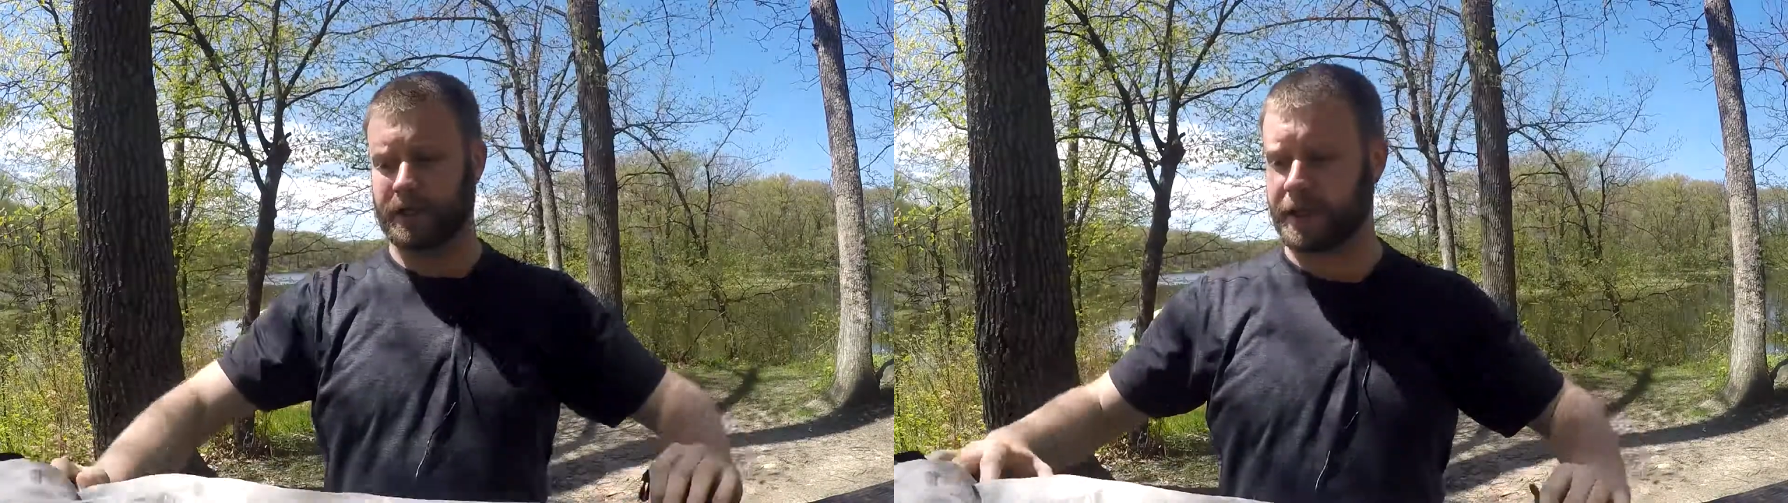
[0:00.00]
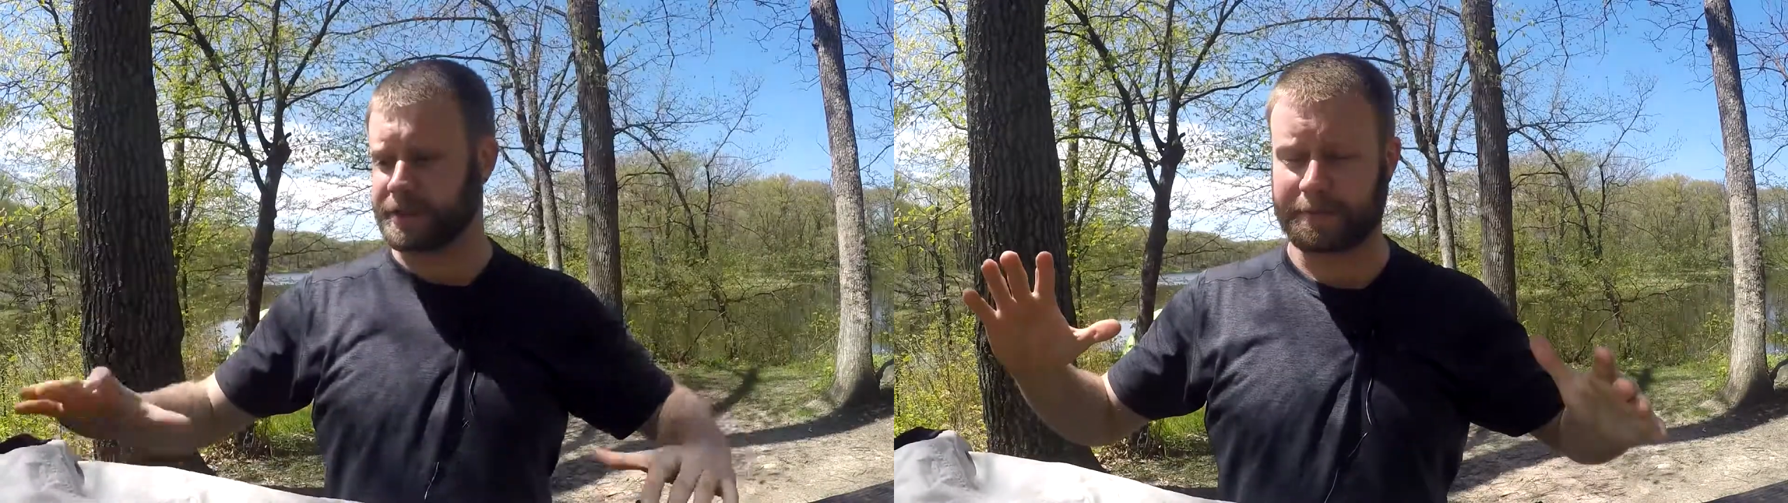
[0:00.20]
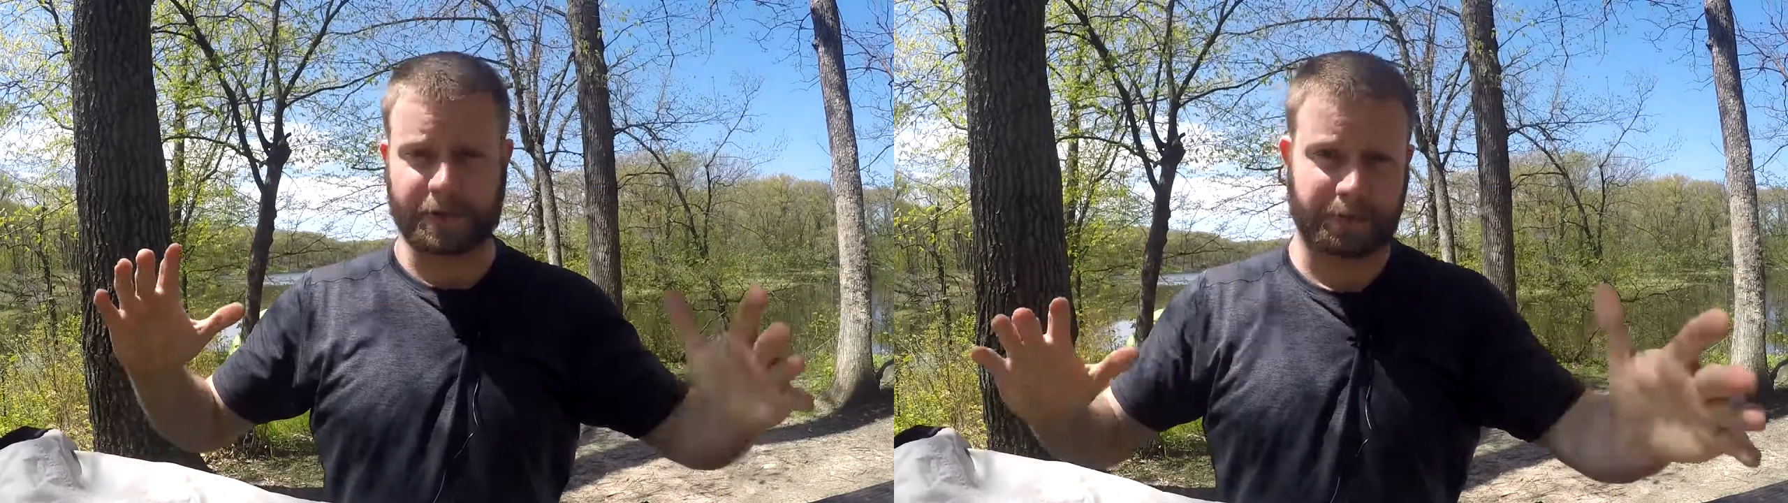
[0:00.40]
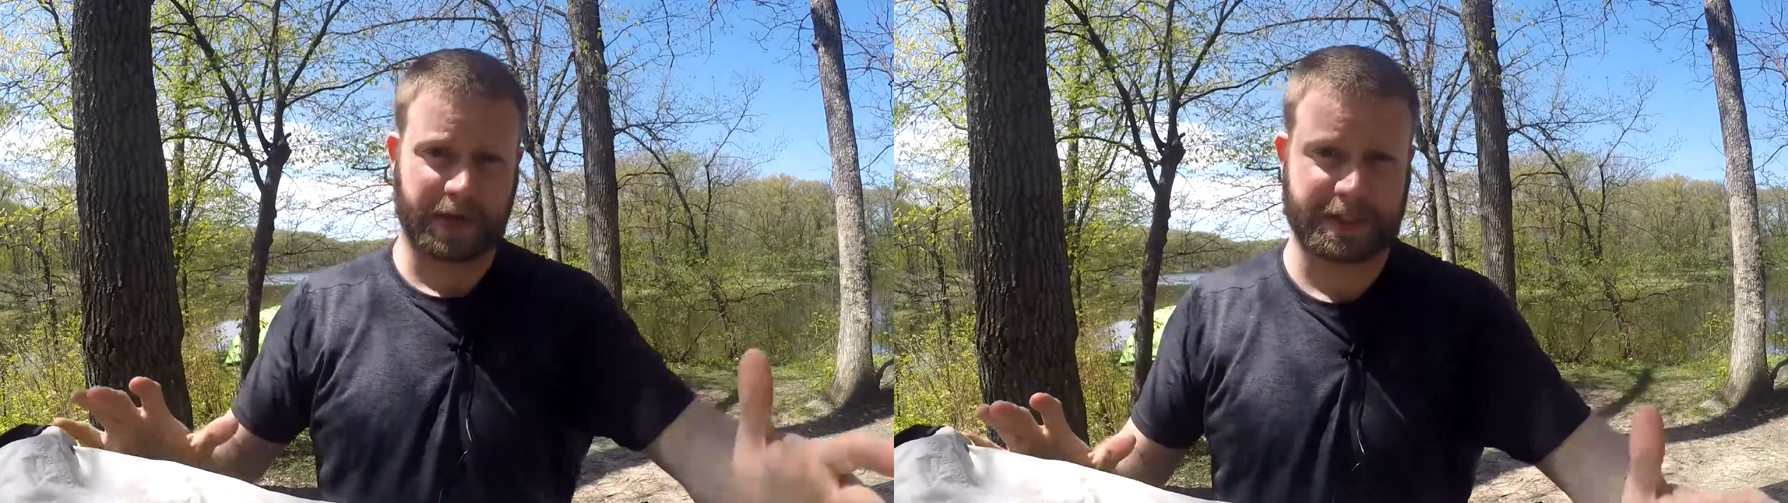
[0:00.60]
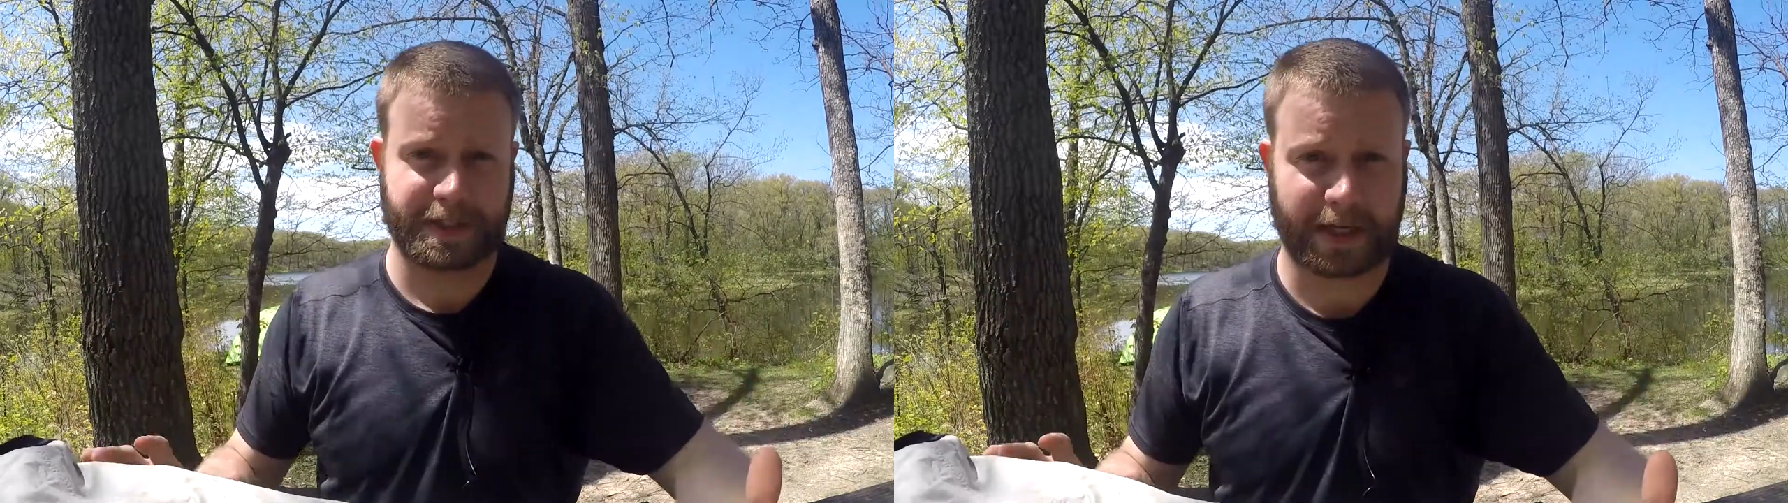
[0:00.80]
Now, some
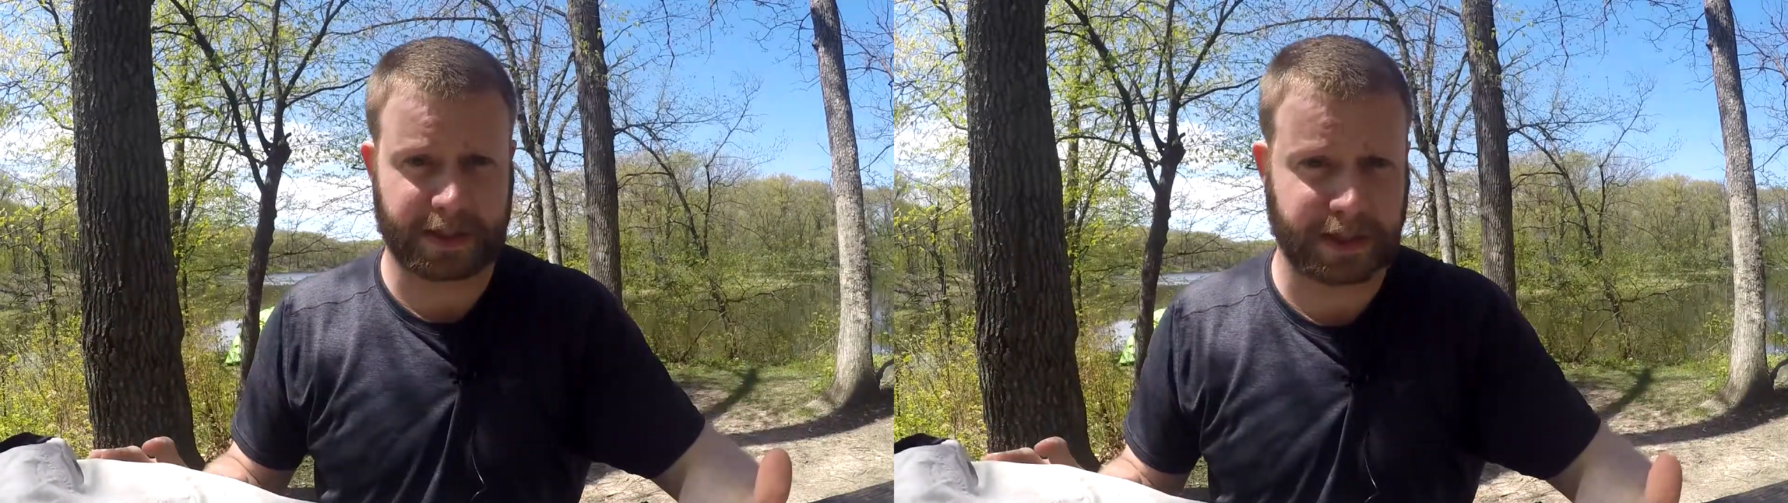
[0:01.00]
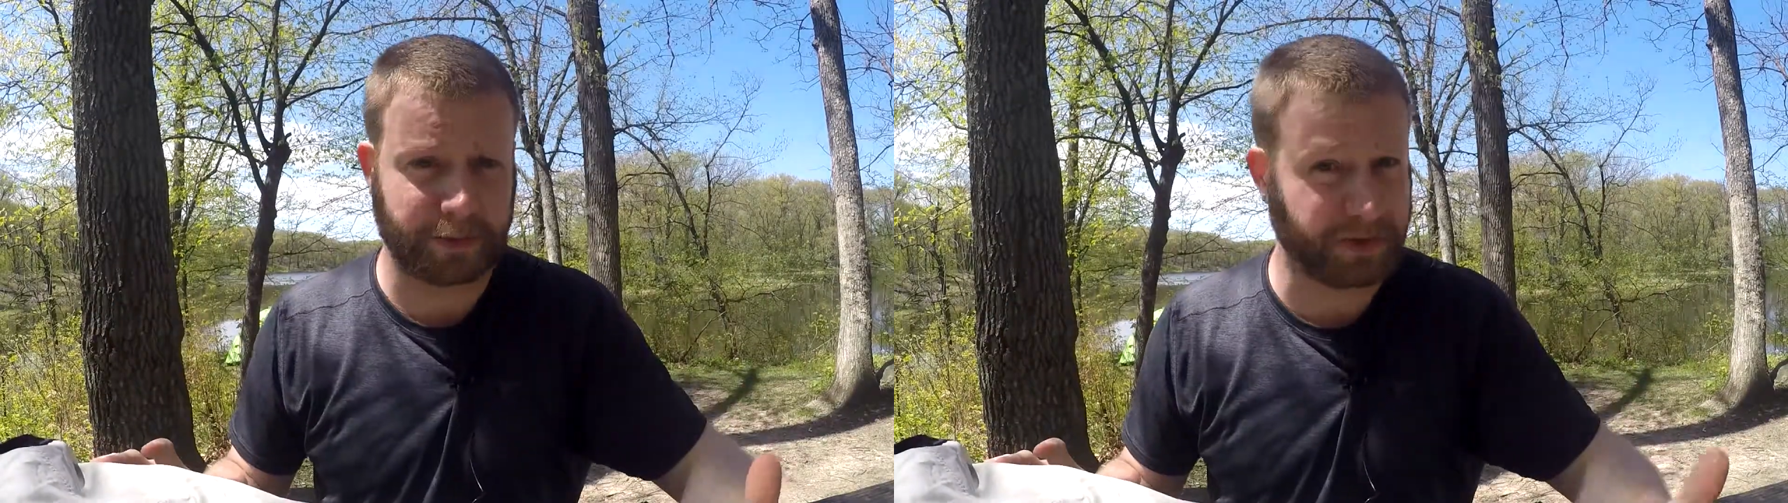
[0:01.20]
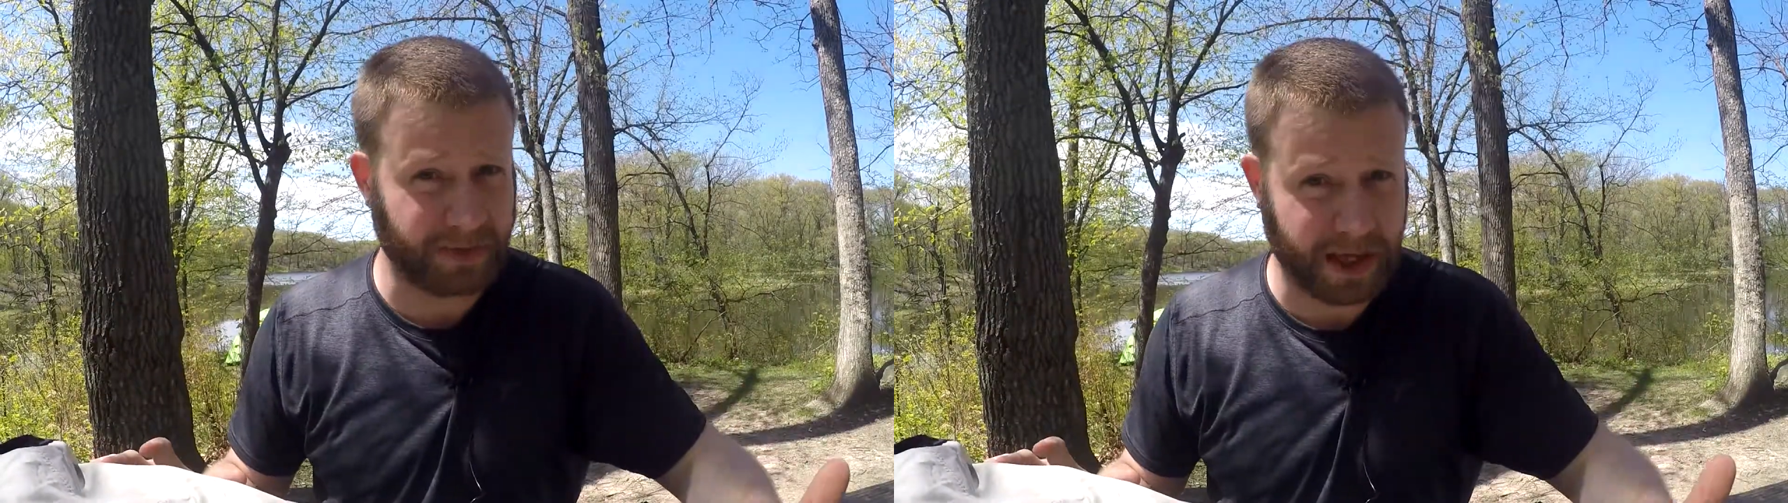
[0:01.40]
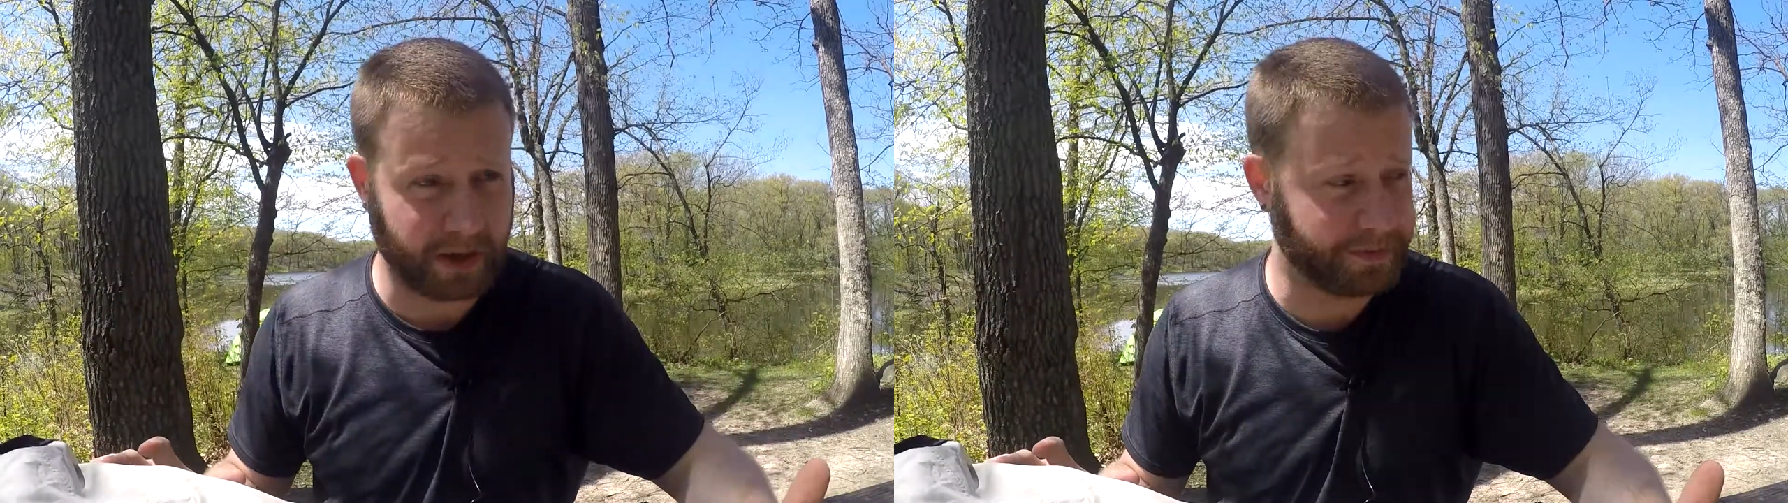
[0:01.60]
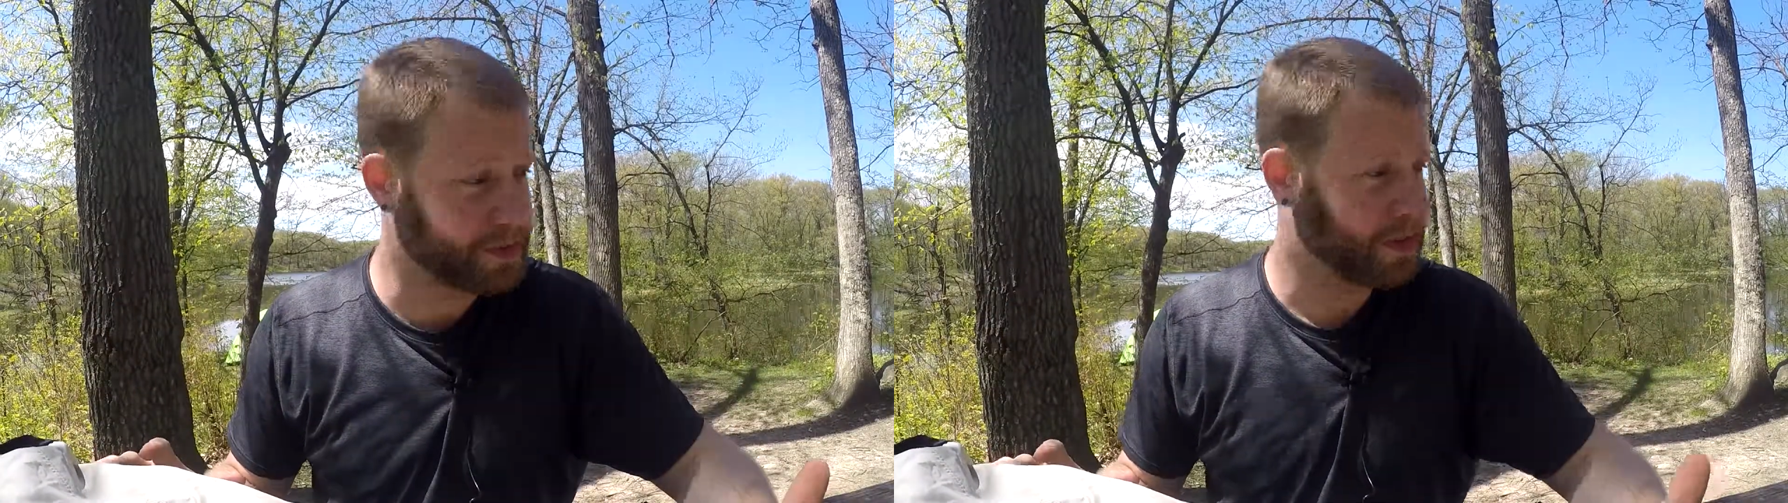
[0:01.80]
compression sacks come with
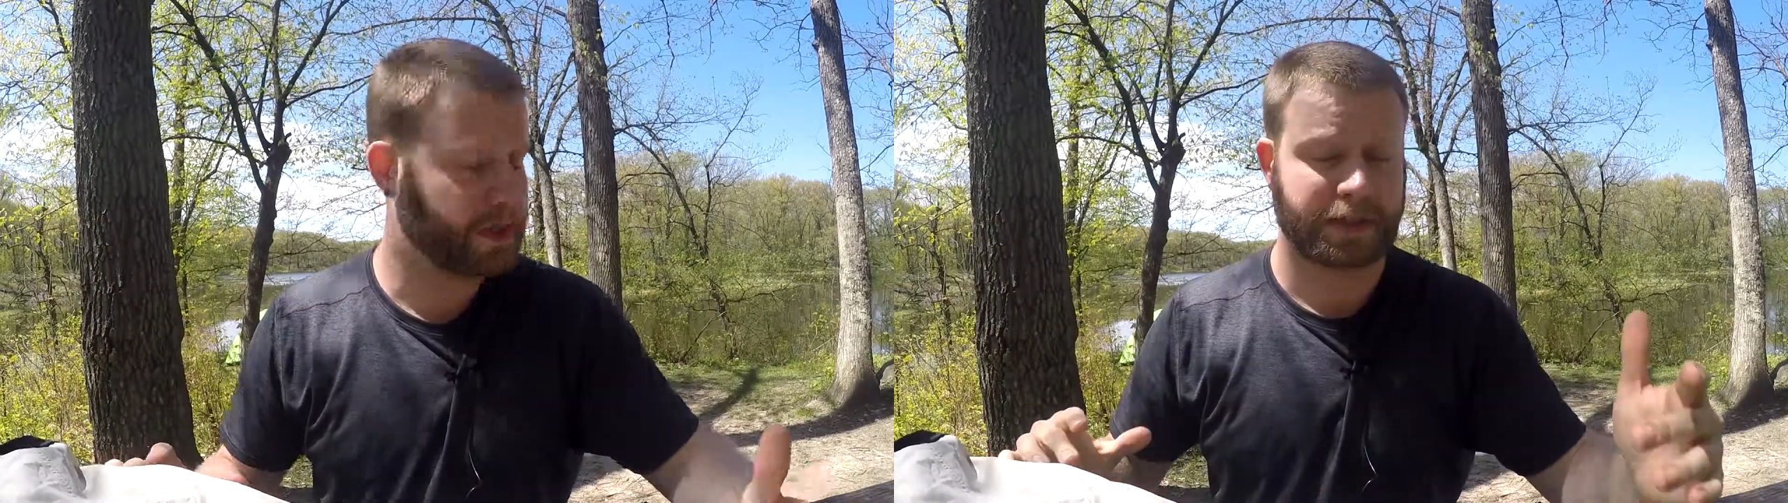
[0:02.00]
valves,